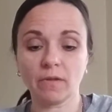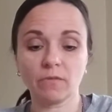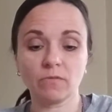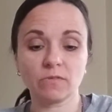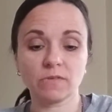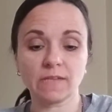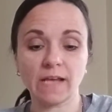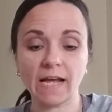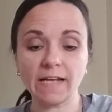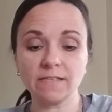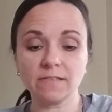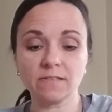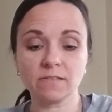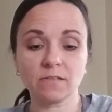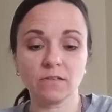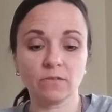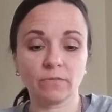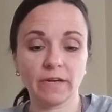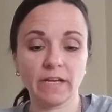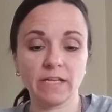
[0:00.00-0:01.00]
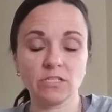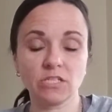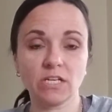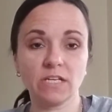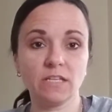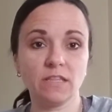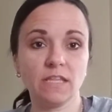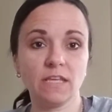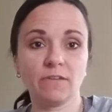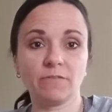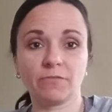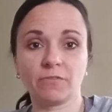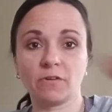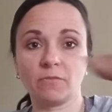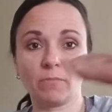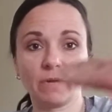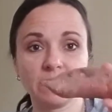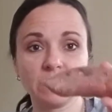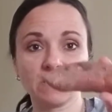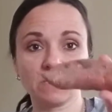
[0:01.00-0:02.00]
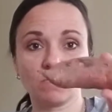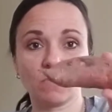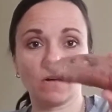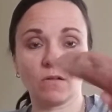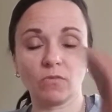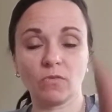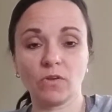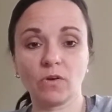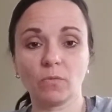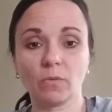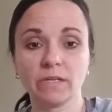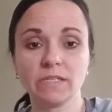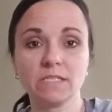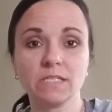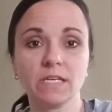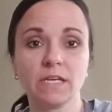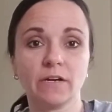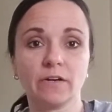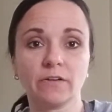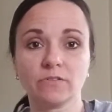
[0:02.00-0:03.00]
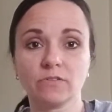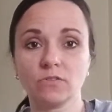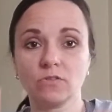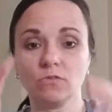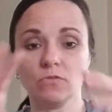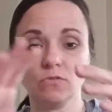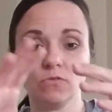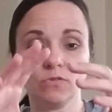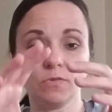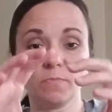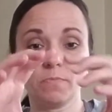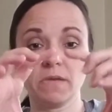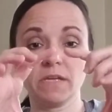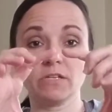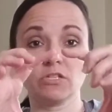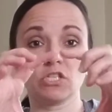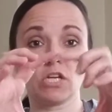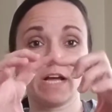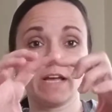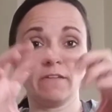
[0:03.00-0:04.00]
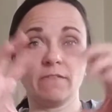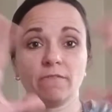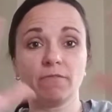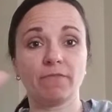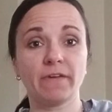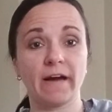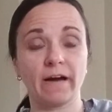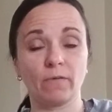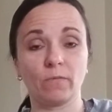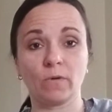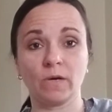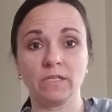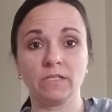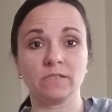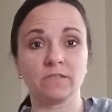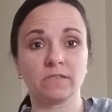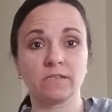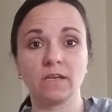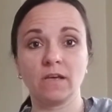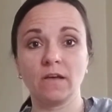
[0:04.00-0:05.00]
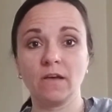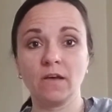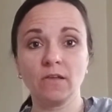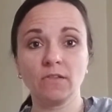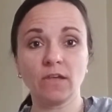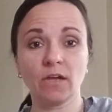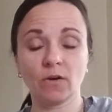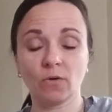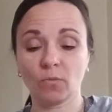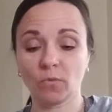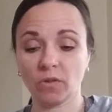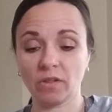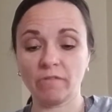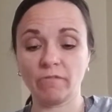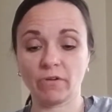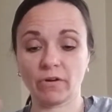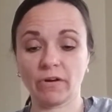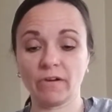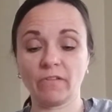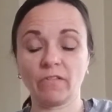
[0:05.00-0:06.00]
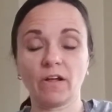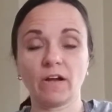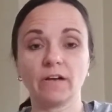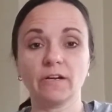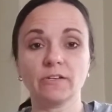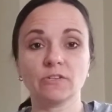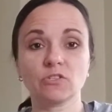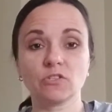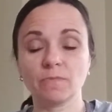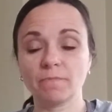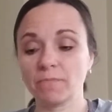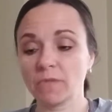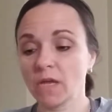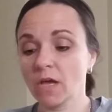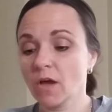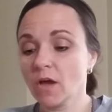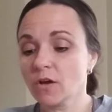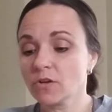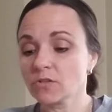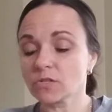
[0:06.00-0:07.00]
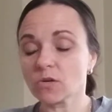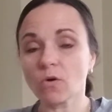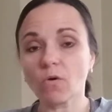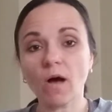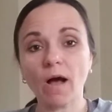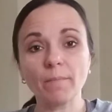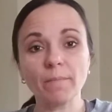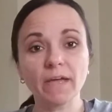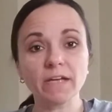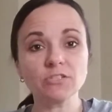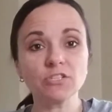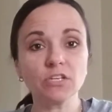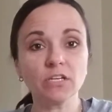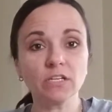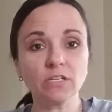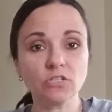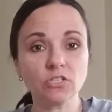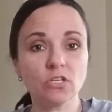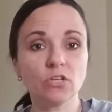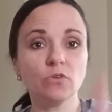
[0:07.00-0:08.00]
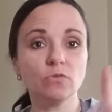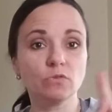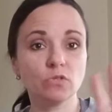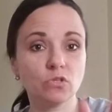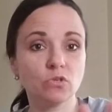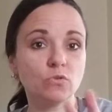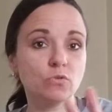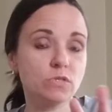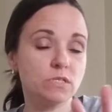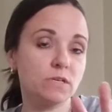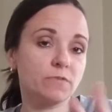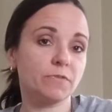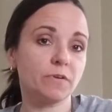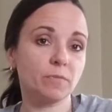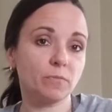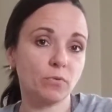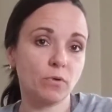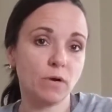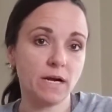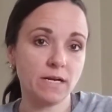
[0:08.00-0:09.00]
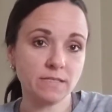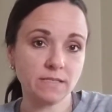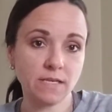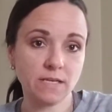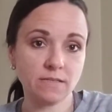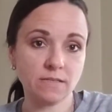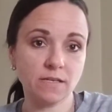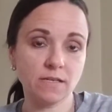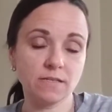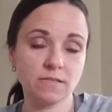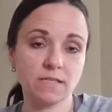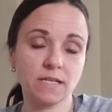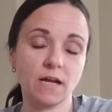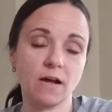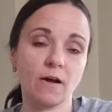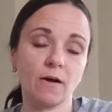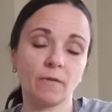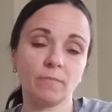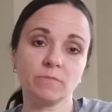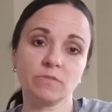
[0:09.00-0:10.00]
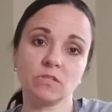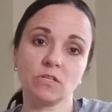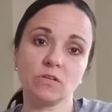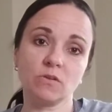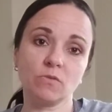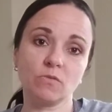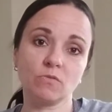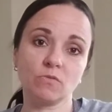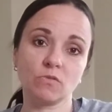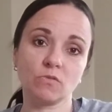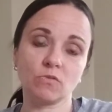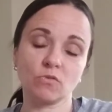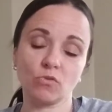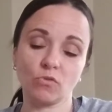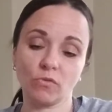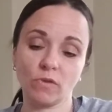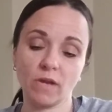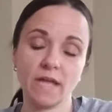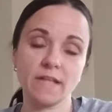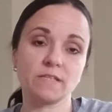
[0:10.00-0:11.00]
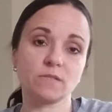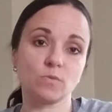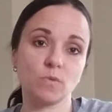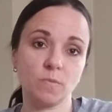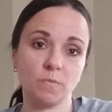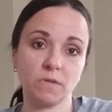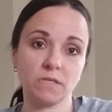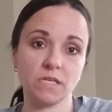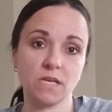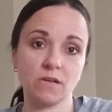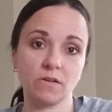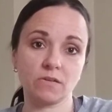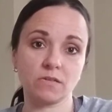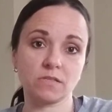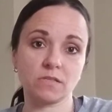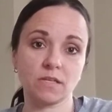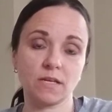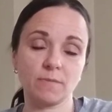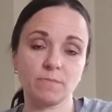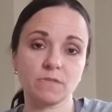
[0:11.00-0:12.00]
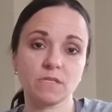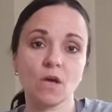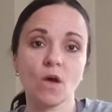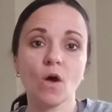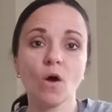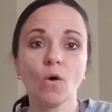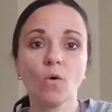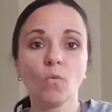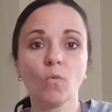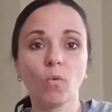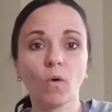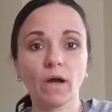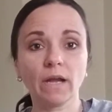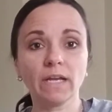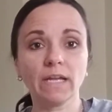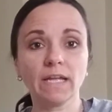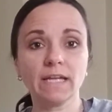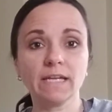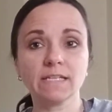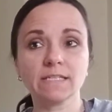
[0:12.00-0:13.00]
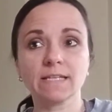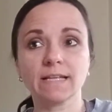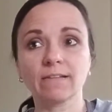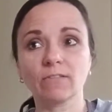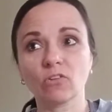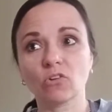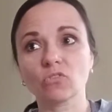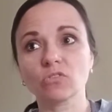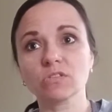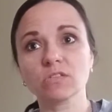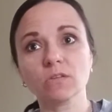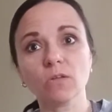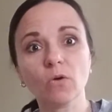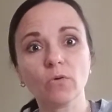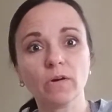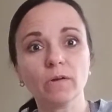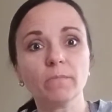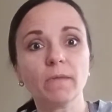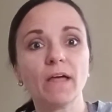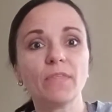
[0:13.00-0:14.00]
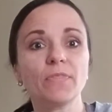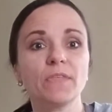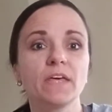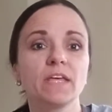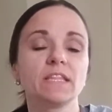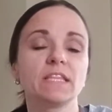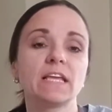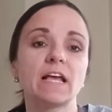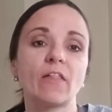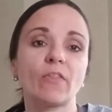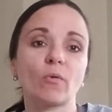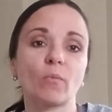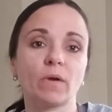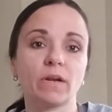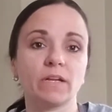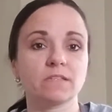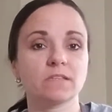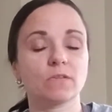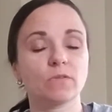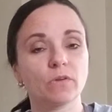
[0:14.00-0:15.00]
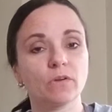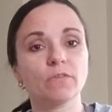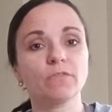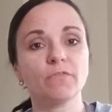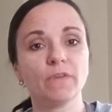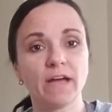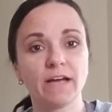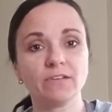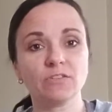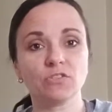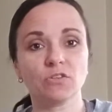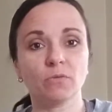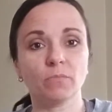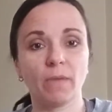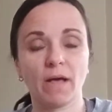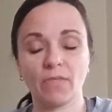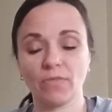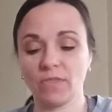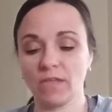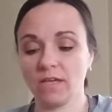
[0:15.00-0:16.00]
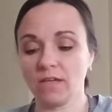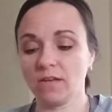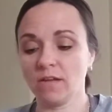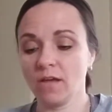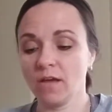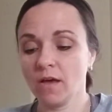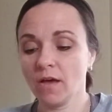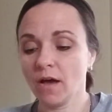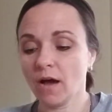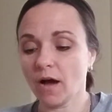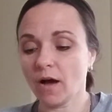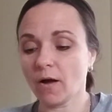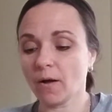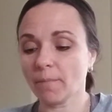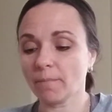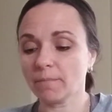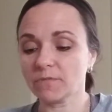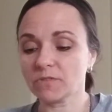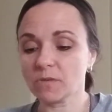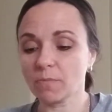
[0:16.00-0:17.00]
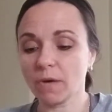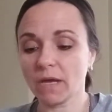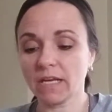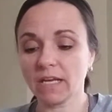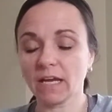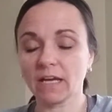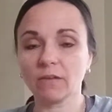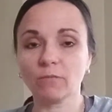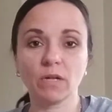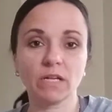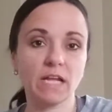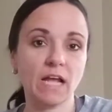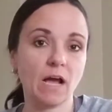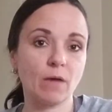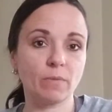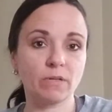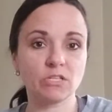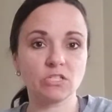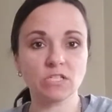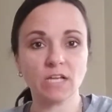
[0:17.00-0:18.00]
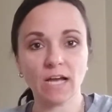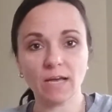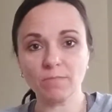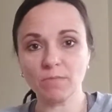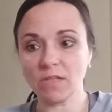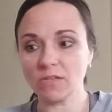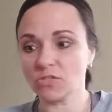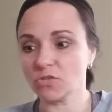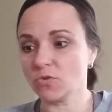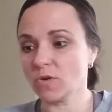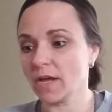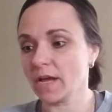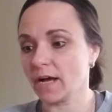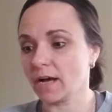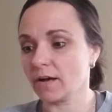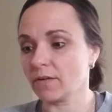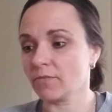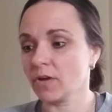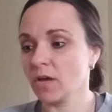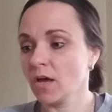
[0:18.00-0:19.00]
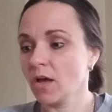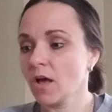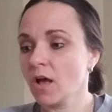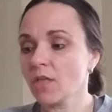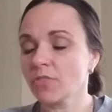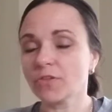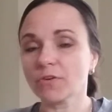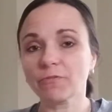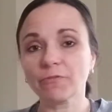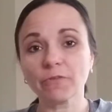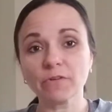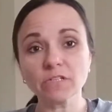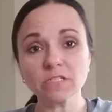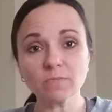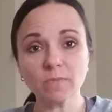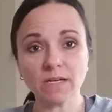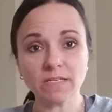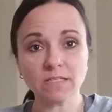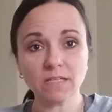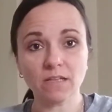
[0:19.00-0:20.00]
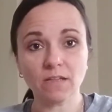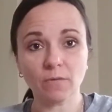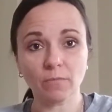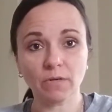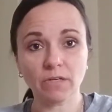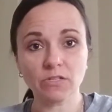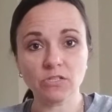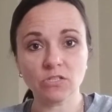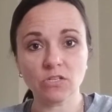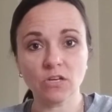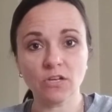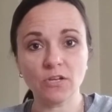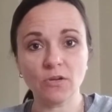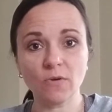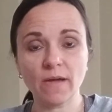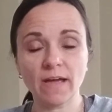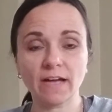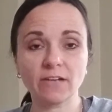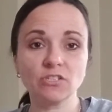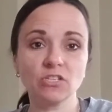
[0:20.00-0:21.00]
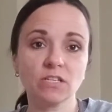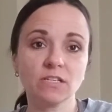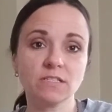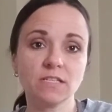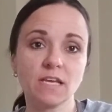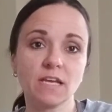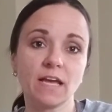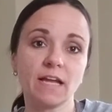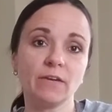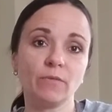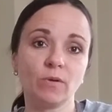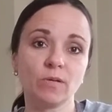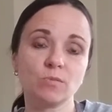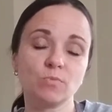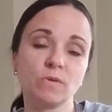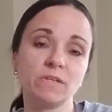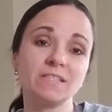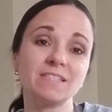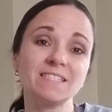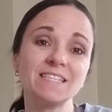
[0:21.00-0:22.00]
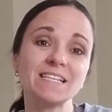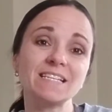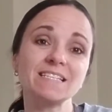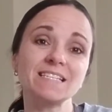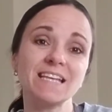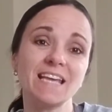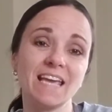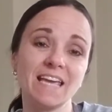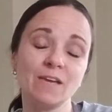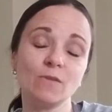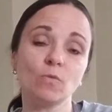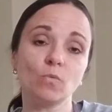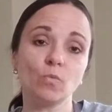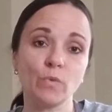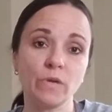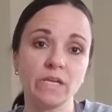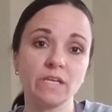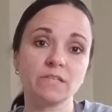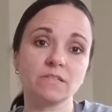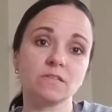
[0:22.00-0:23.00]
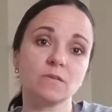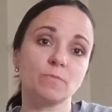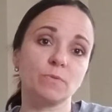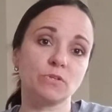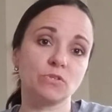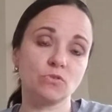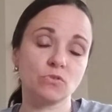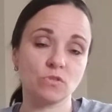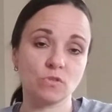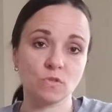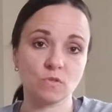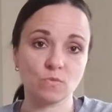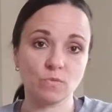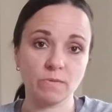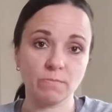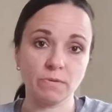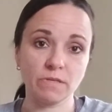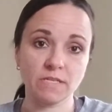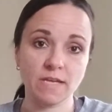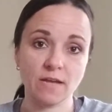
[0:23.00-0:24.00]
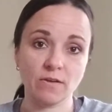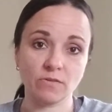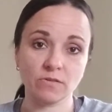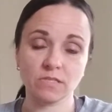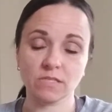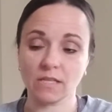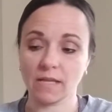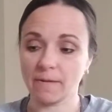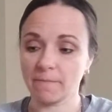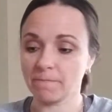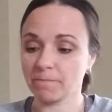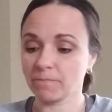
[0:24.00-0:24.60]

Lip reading: Sizes can range anything from my small little ones here to the big giant fat ones that are really very large. So I'm actually going to show you two different processes to create sweet potato slips. One is a little slower method, the other one is a little faster method, depending on how much time that you have. The first method I'm going to show you actually could take anywhere between 6 to 8 weeks to produce a sweet potato slip.